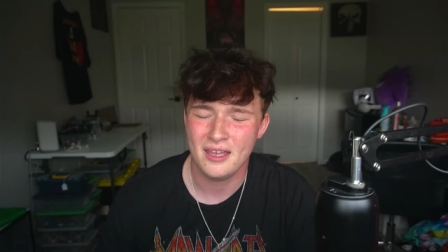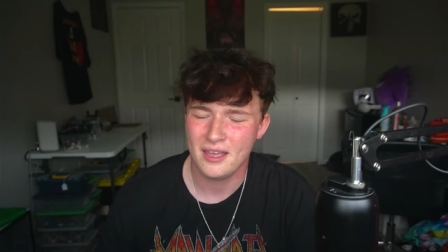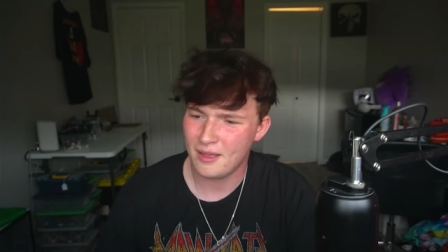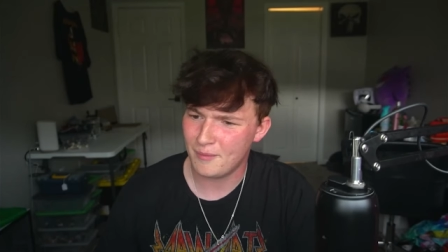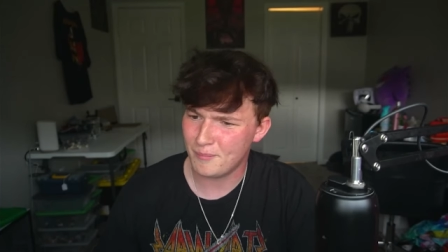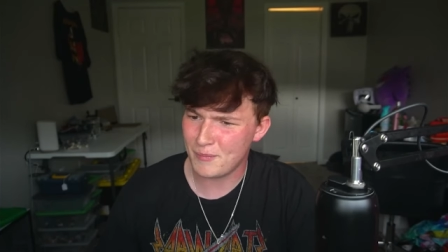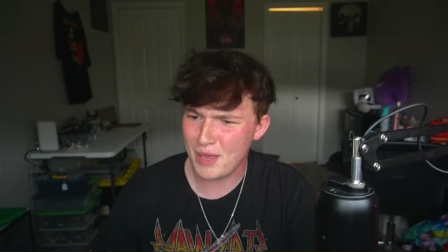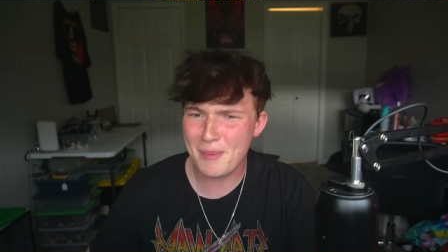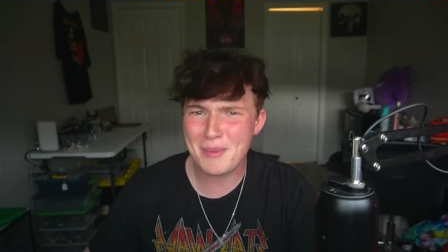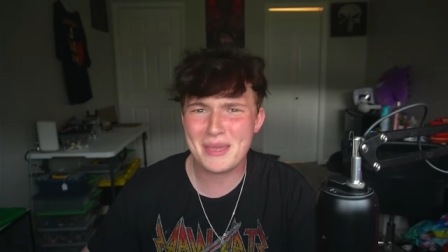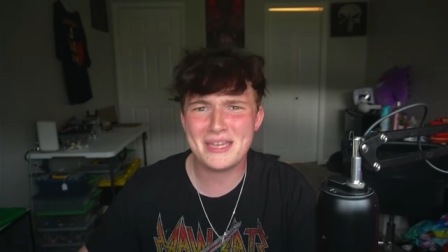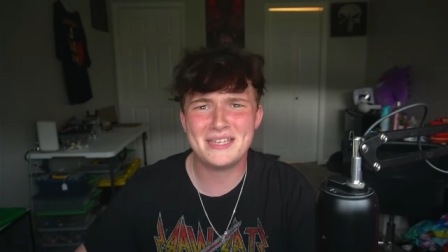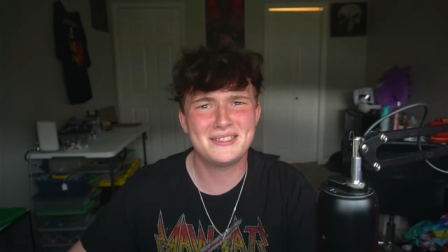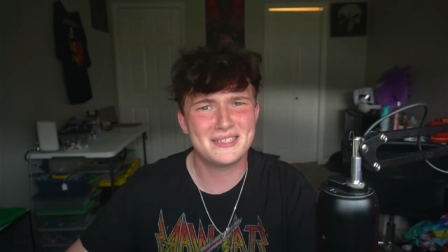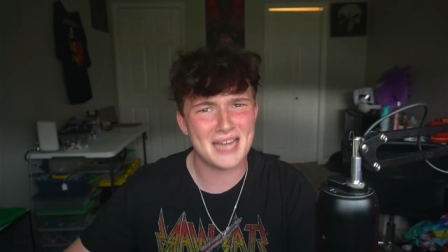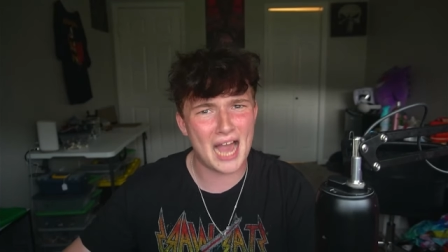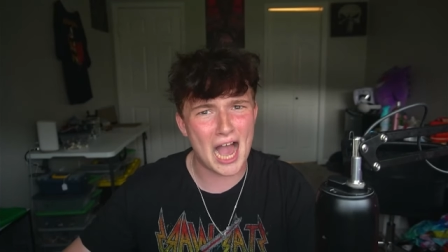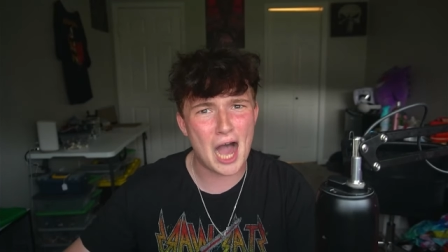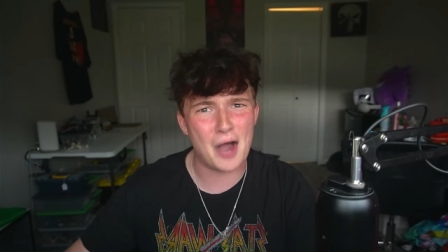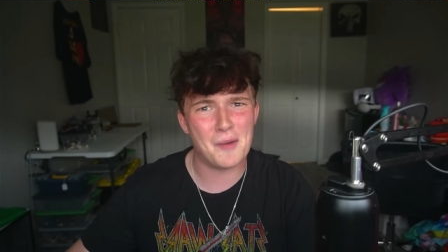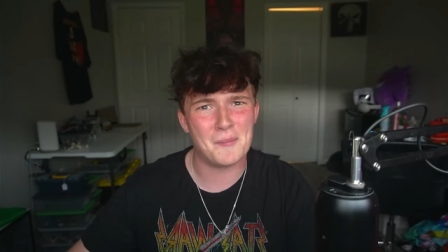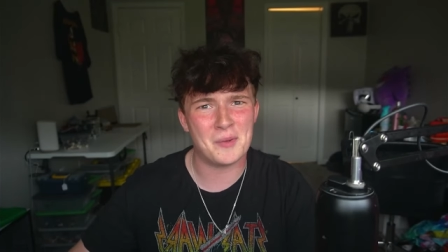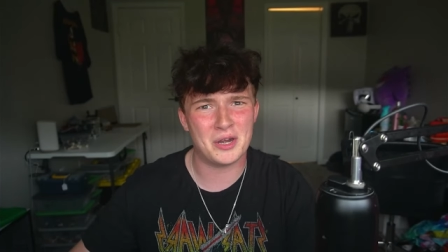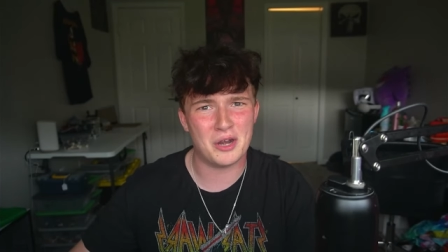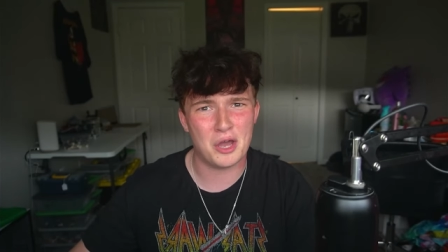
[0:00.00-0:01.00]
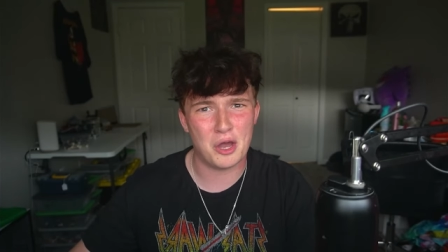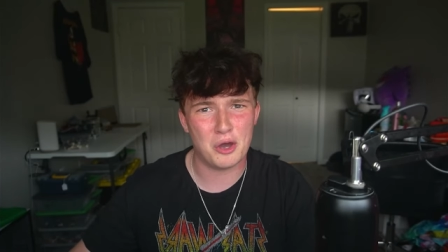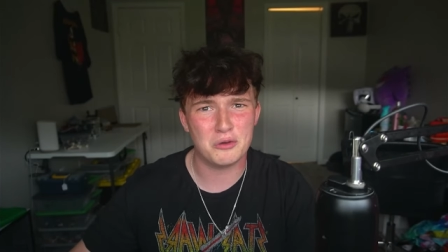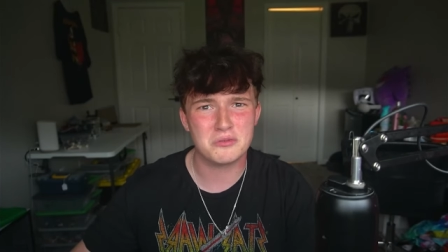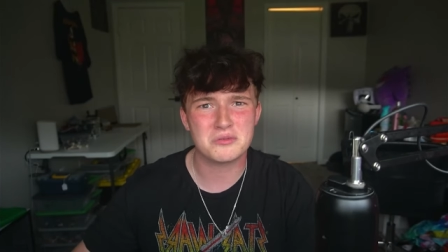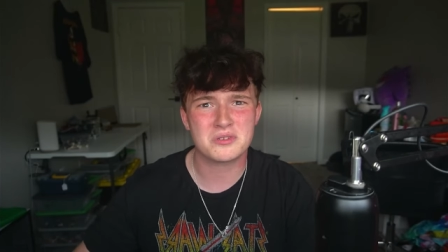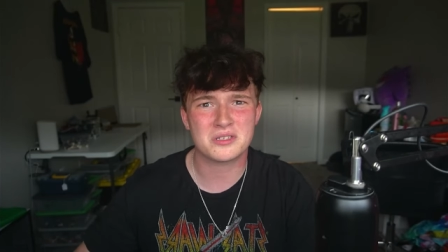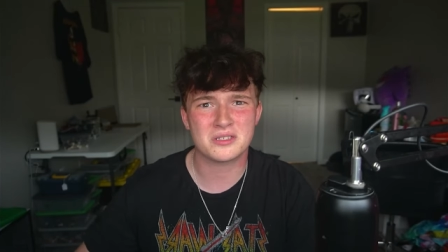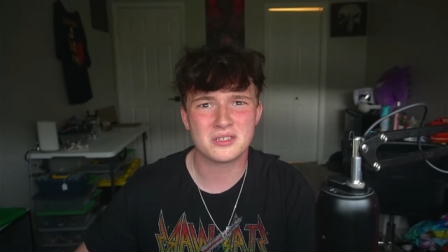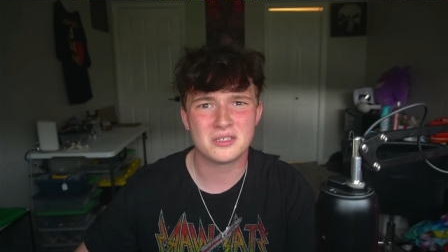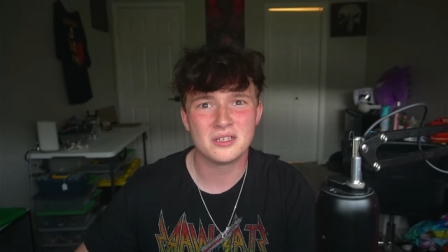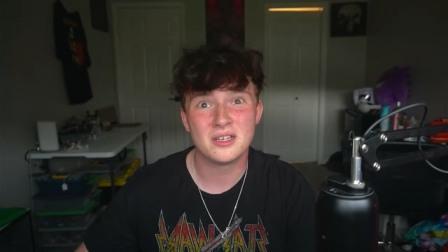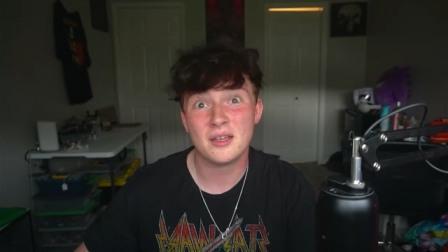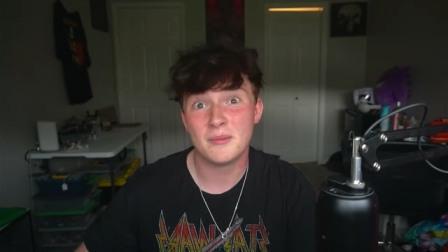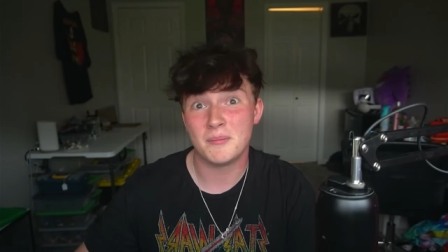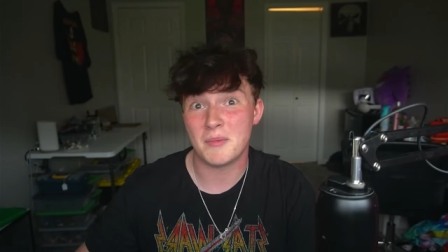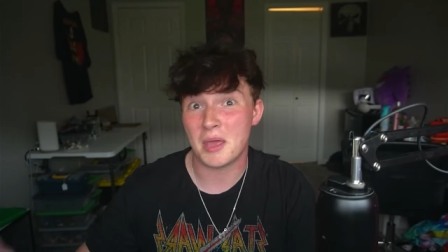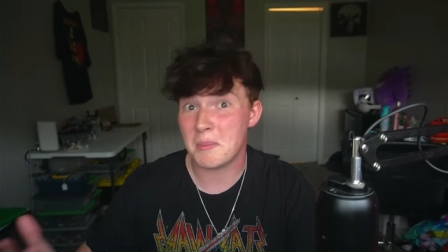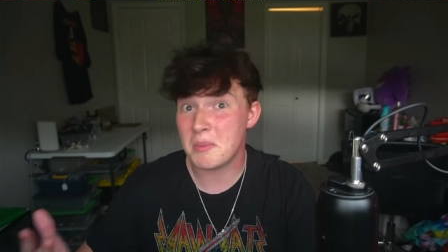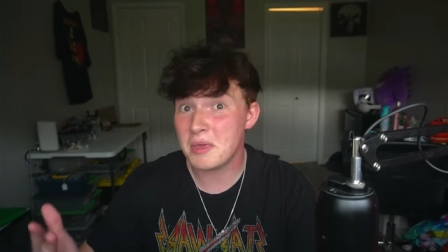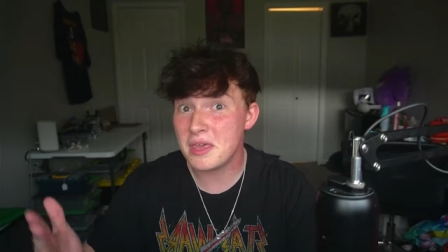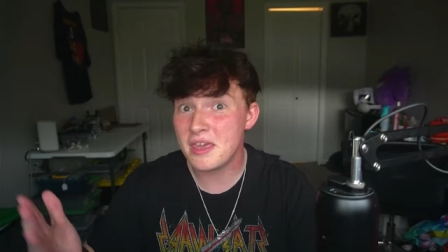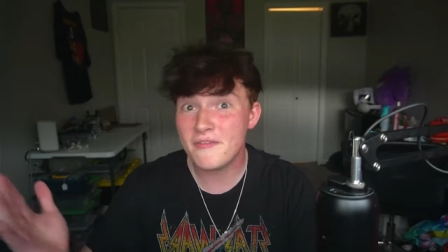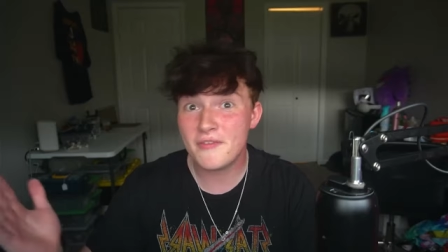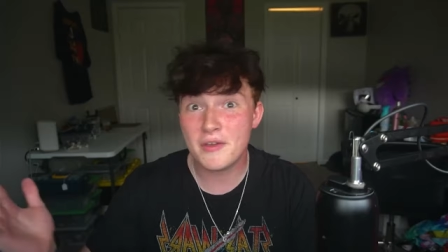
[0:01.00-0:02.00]
Maybe Domino's,
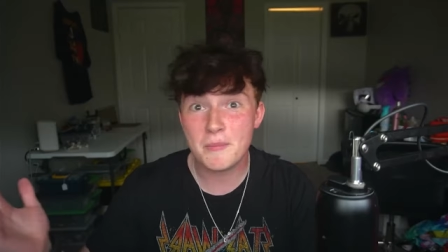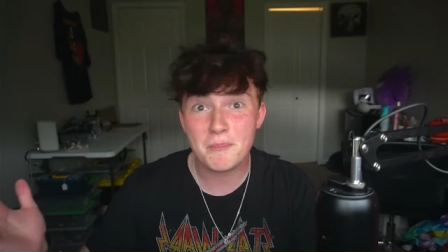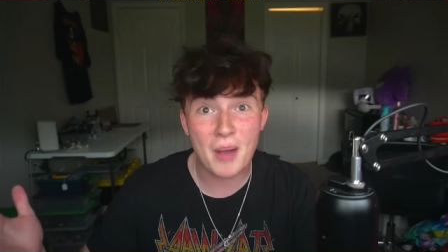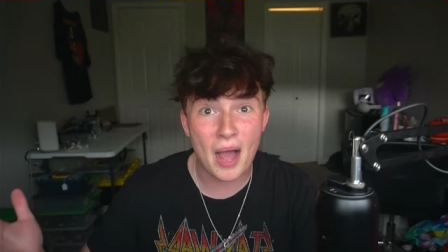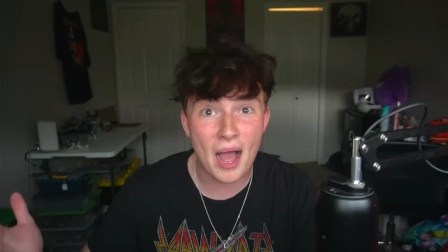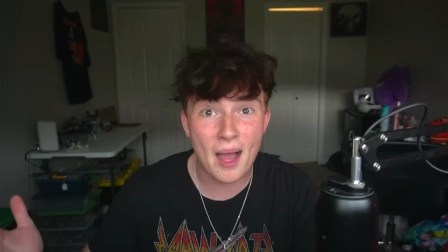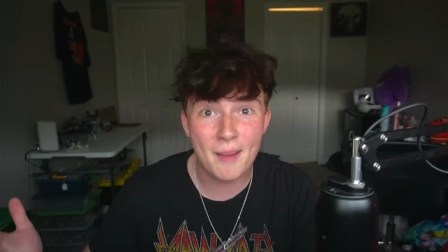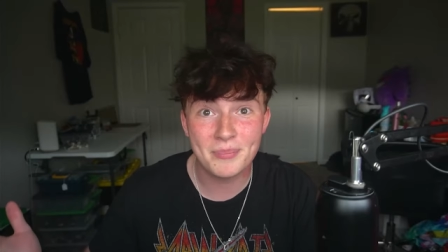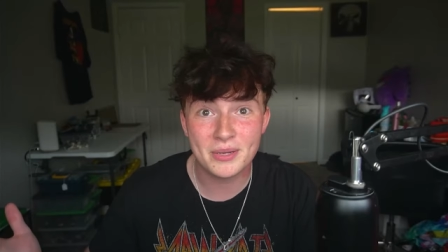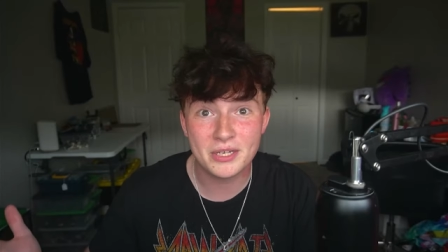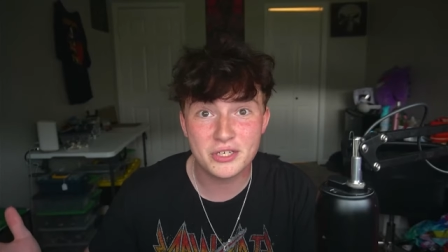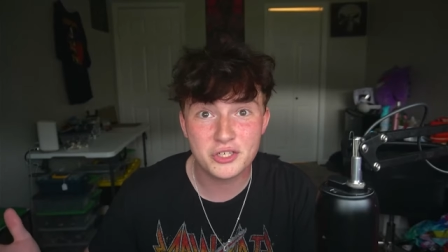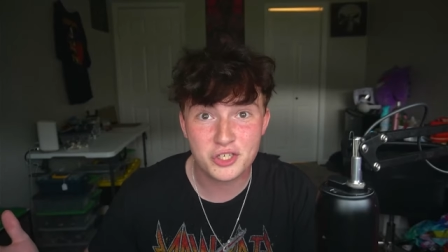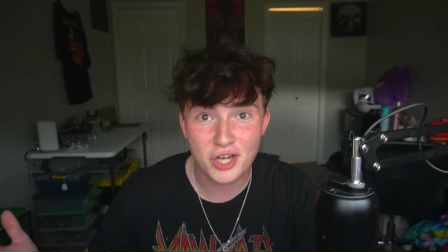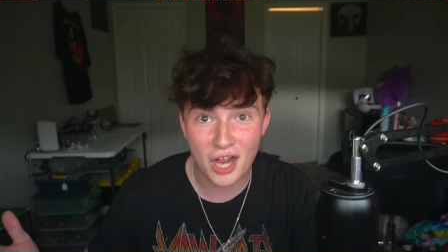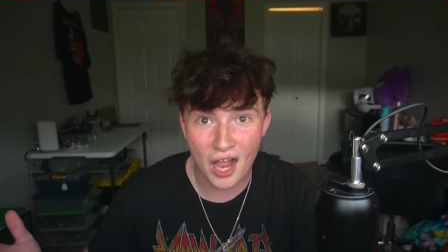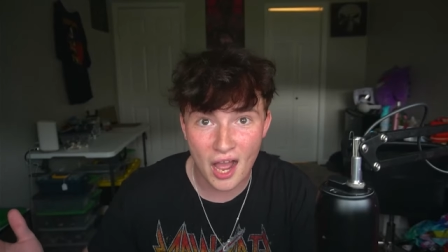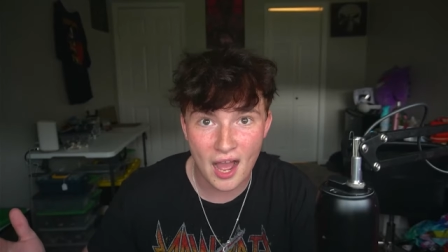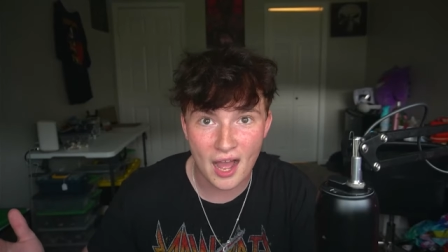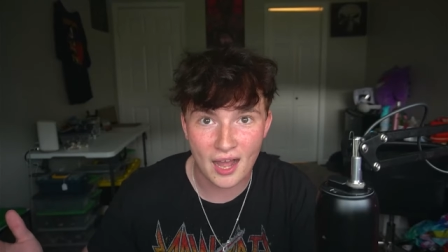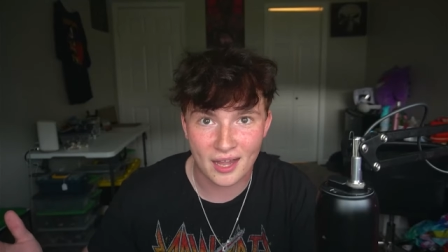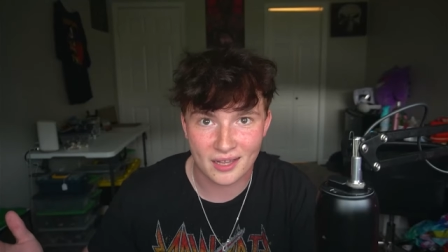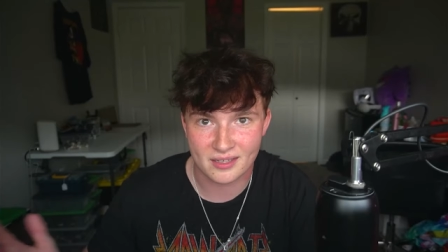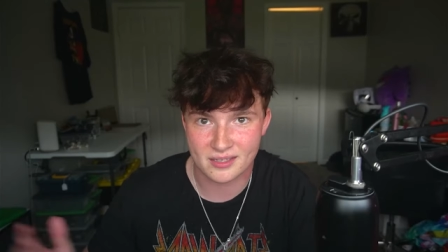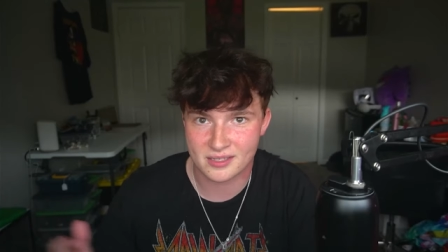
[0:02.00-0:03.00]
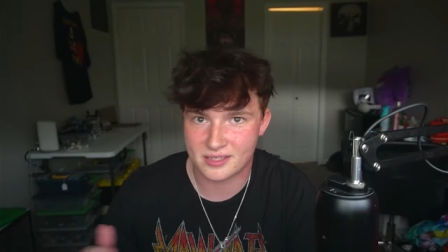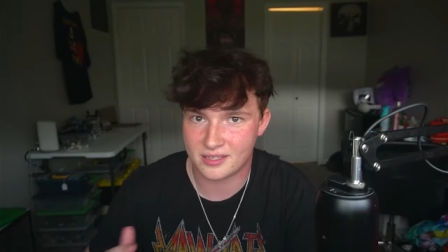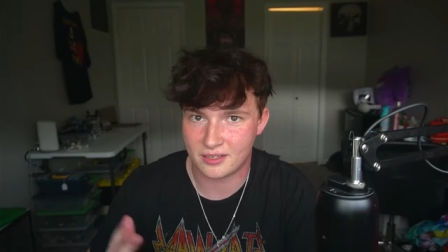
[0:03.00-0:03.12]
maybe even Papa John's,